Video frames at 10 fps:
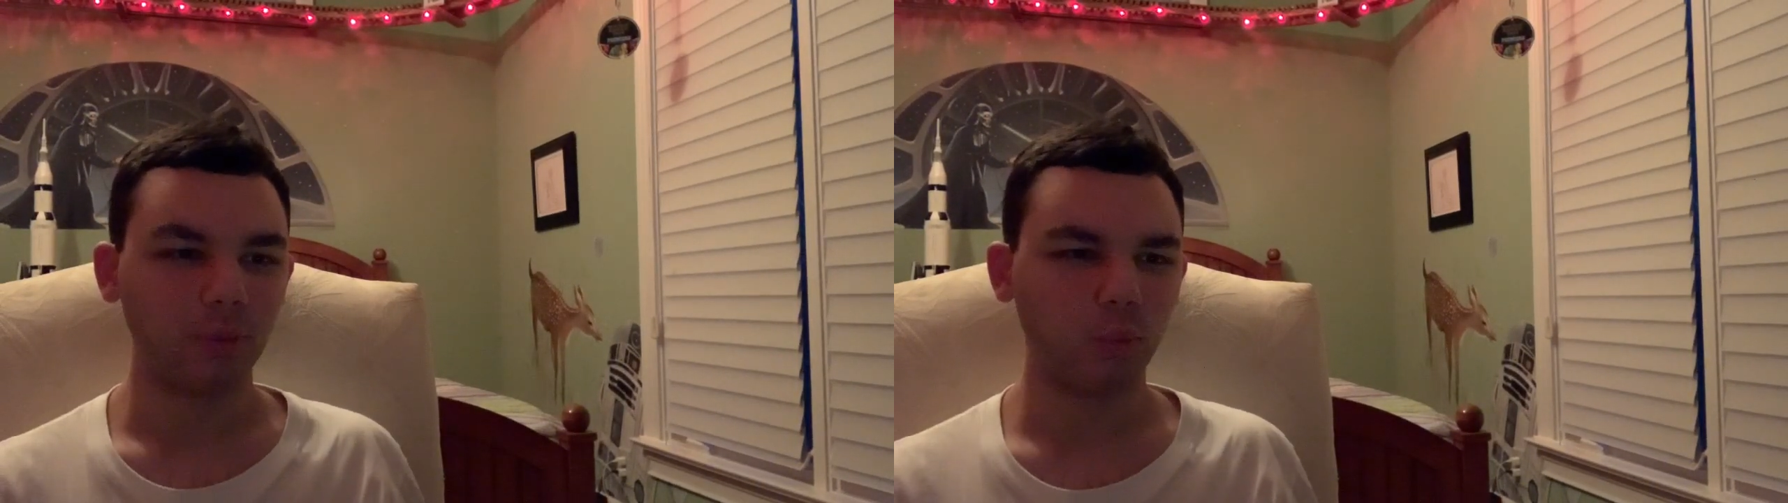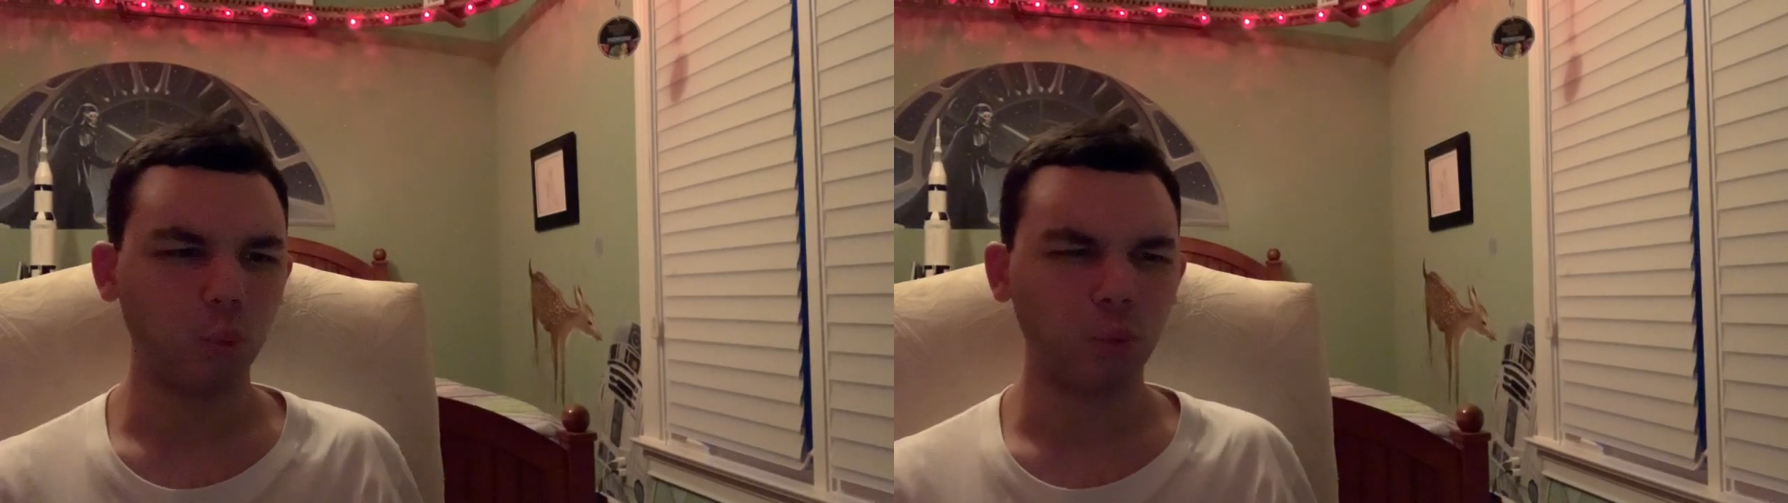
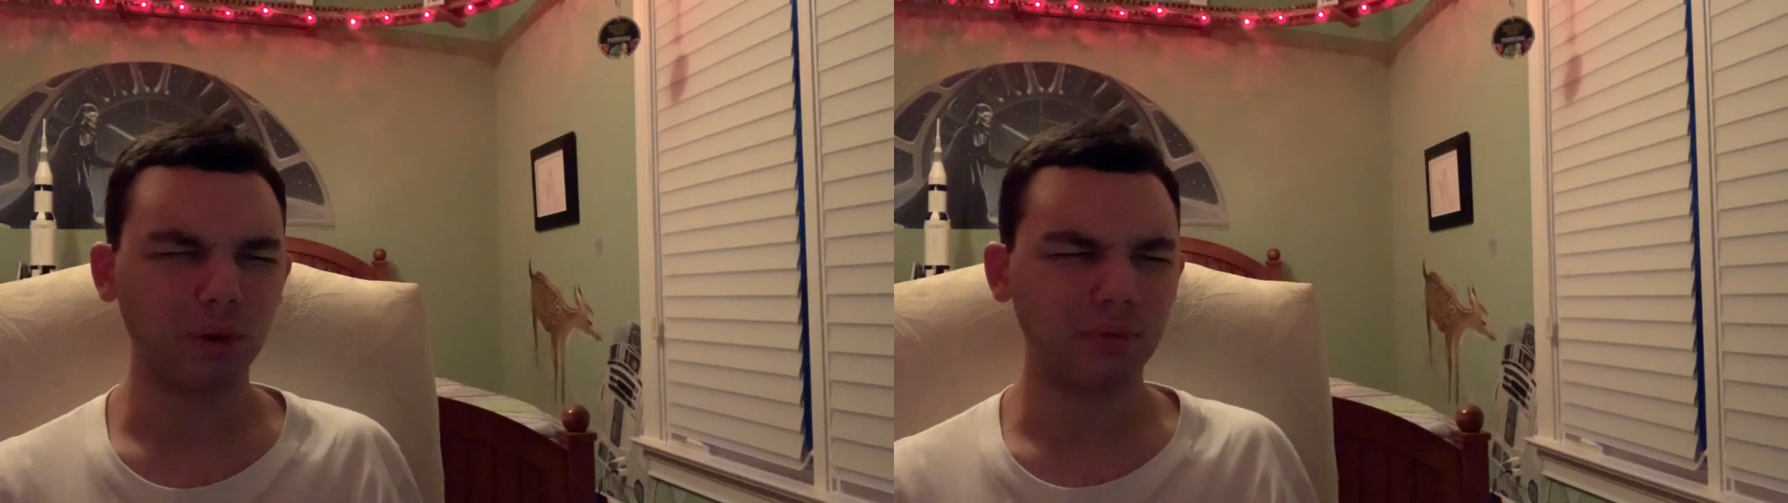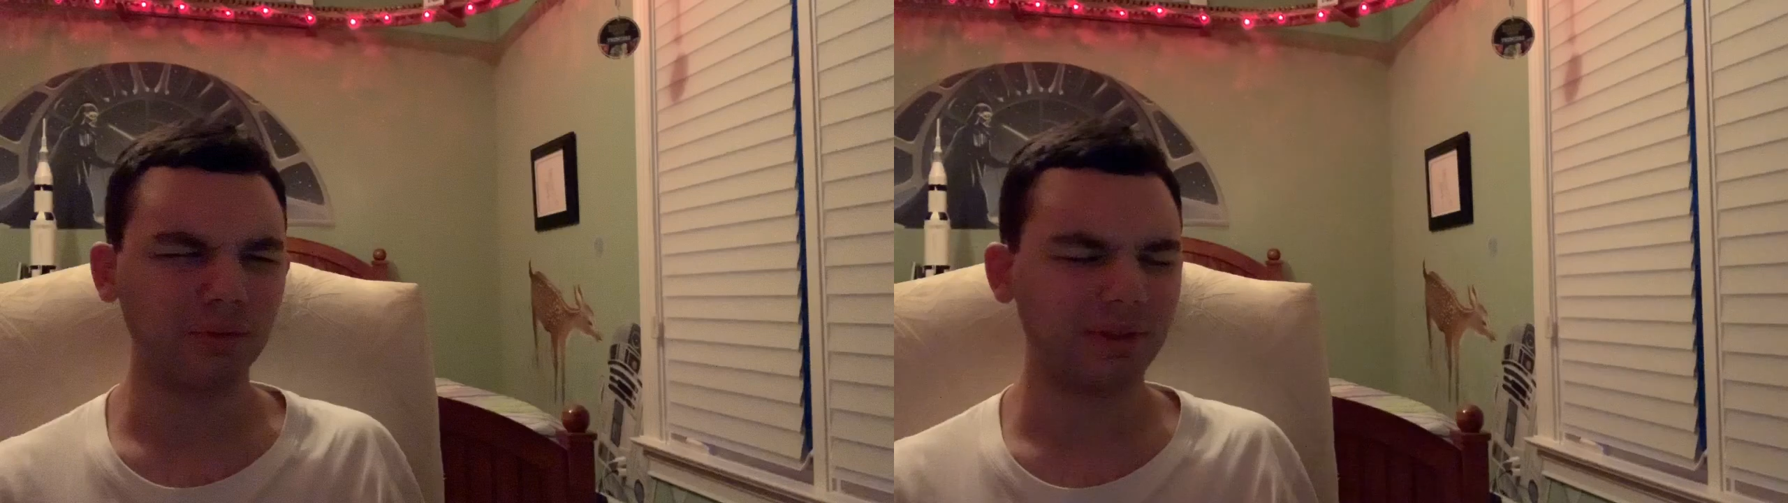
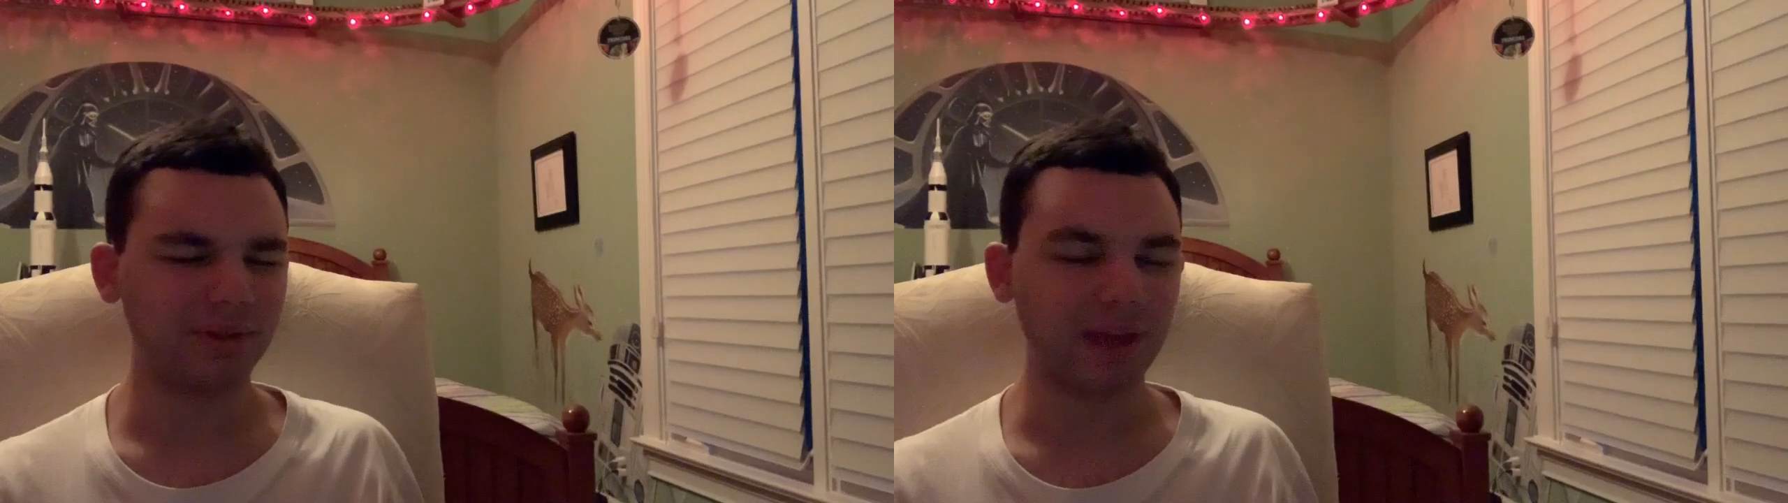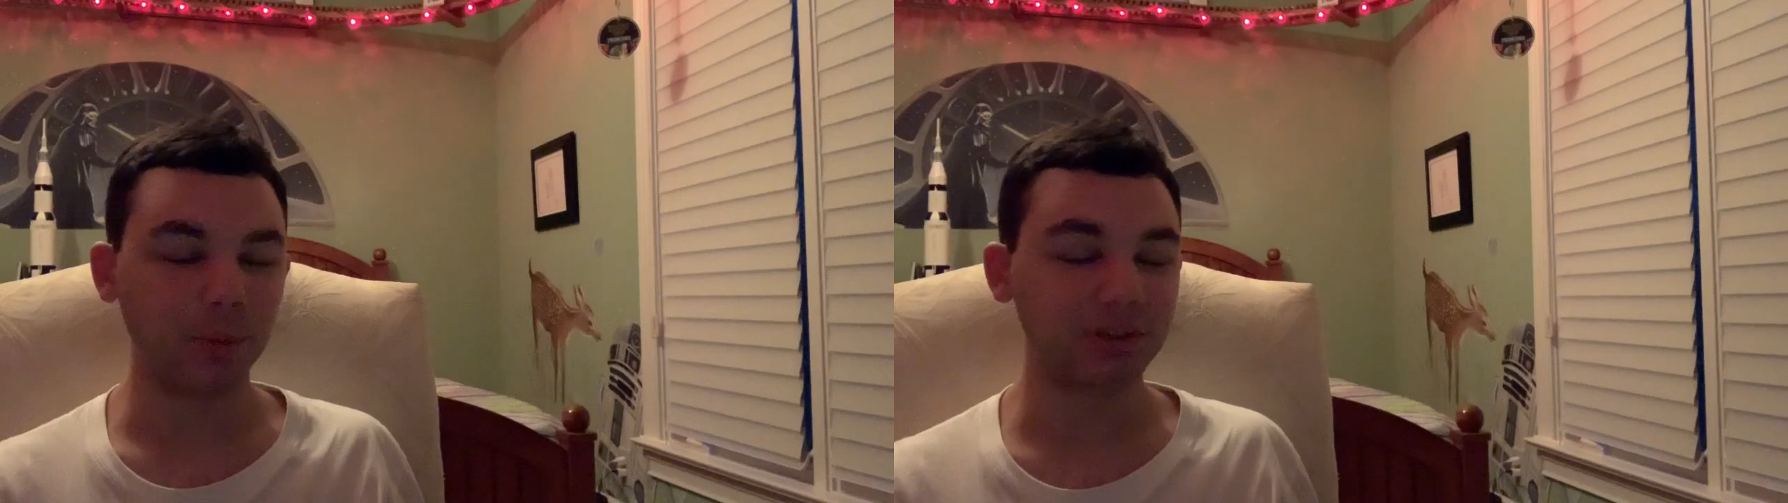What,
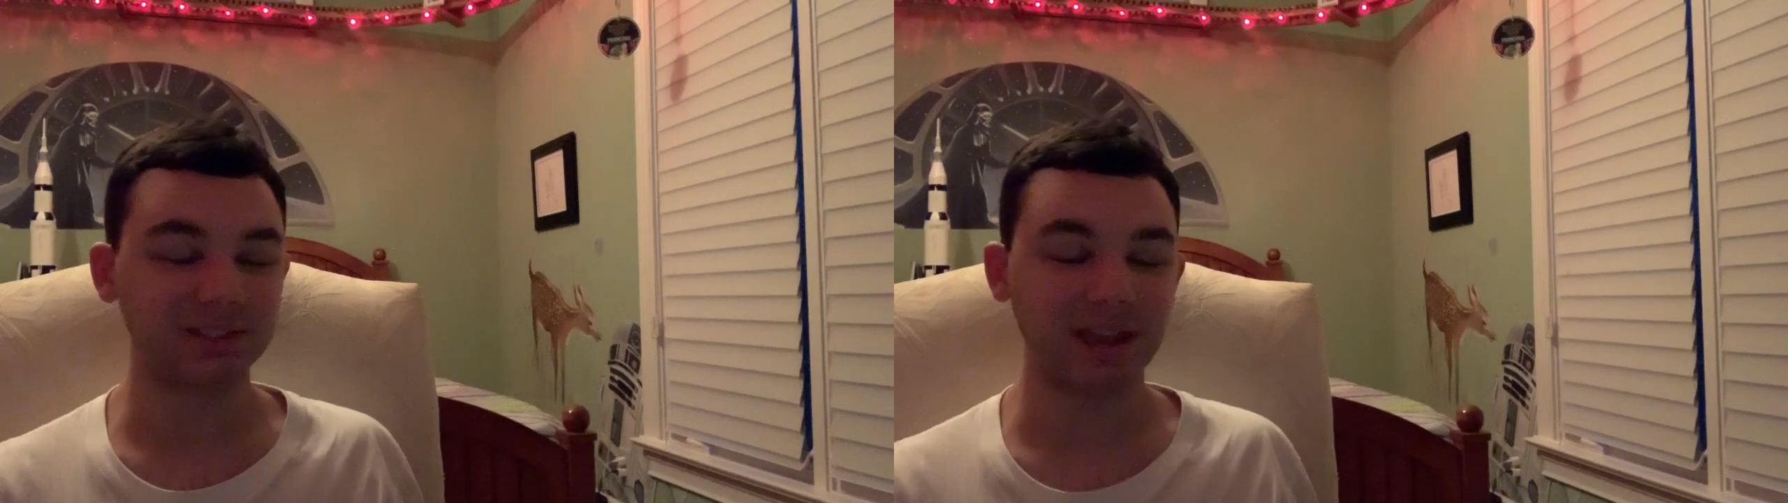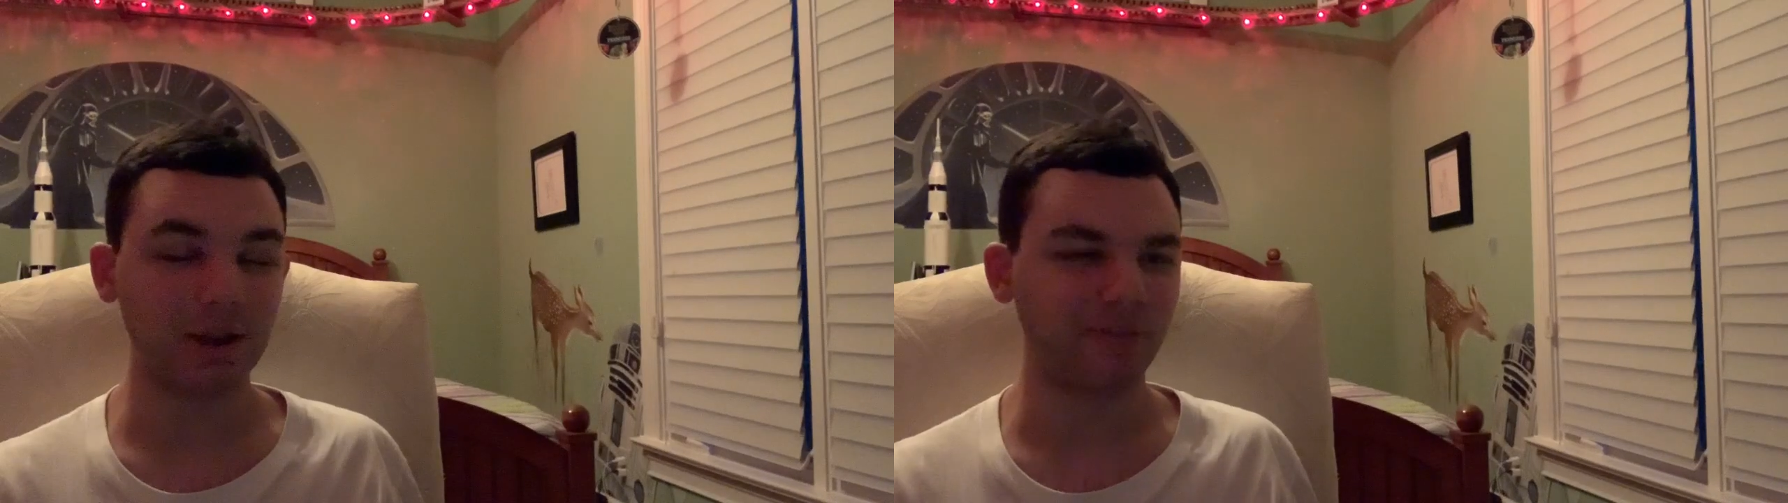that was
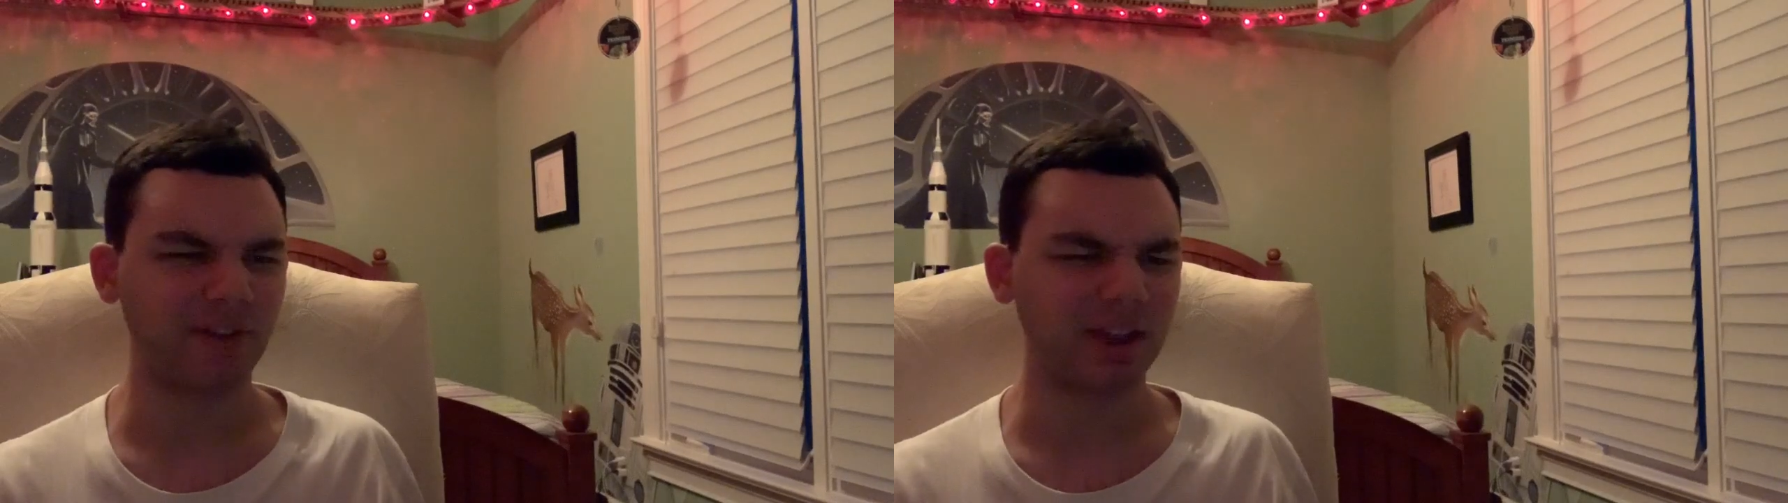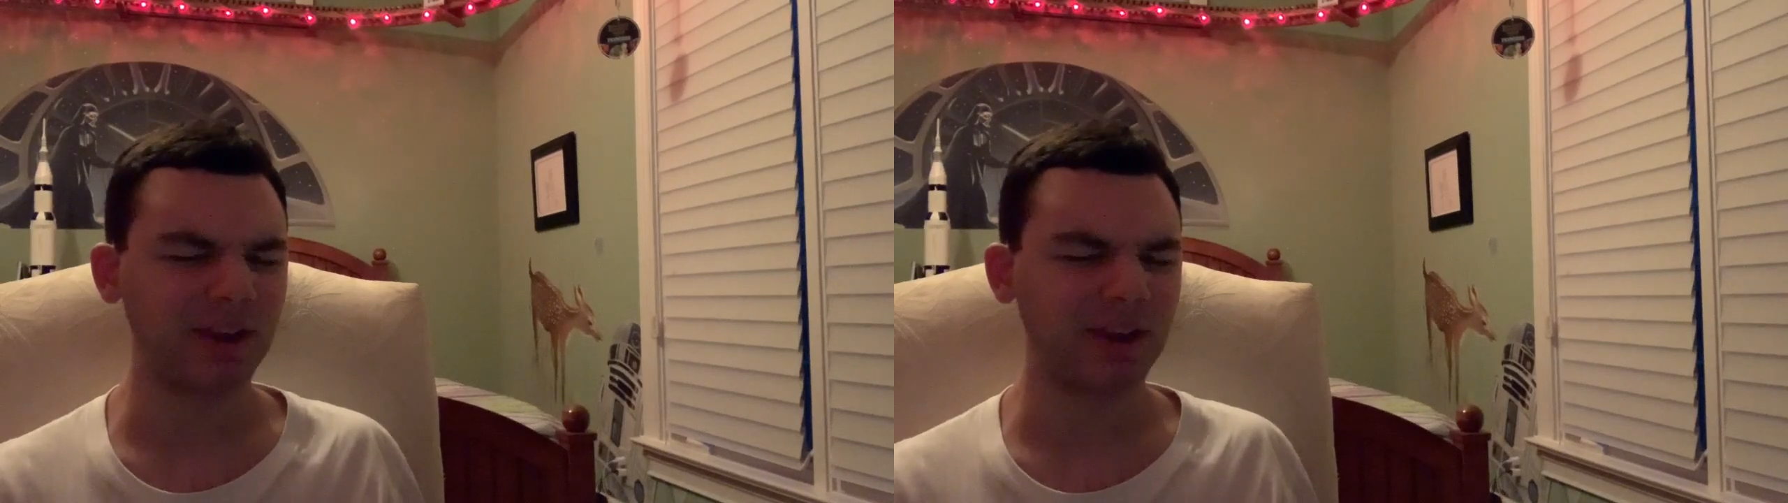terrifying.